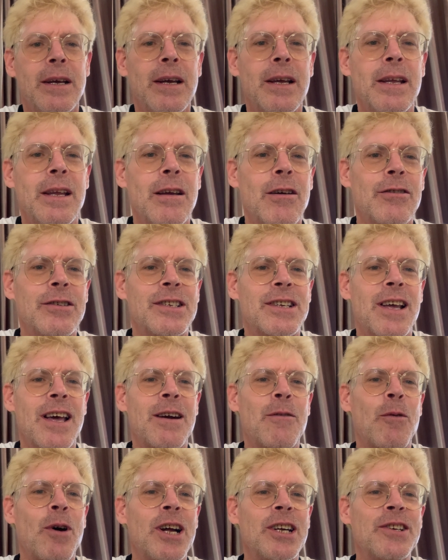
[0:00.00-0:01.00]
You always got
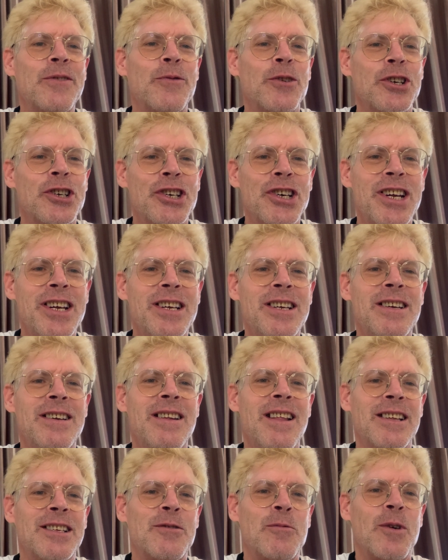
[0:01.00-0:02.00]
to watch for shade.
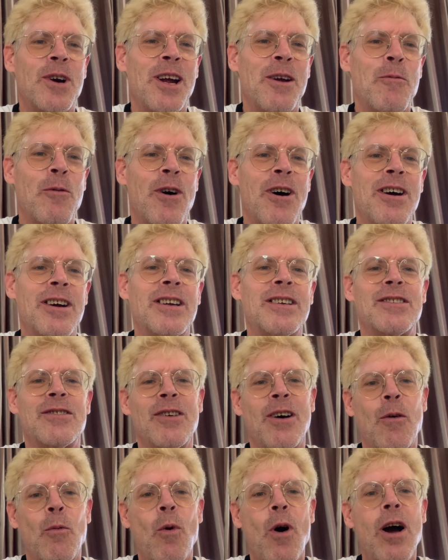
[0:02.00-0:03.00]
That's where I walk. So
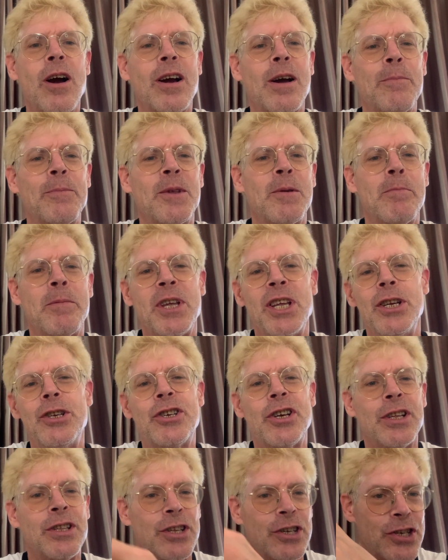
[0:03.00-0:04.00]
I'll walk up the
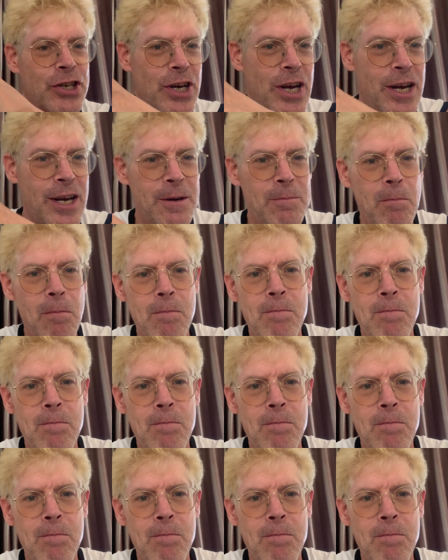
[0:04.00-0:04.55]
beach in the shade.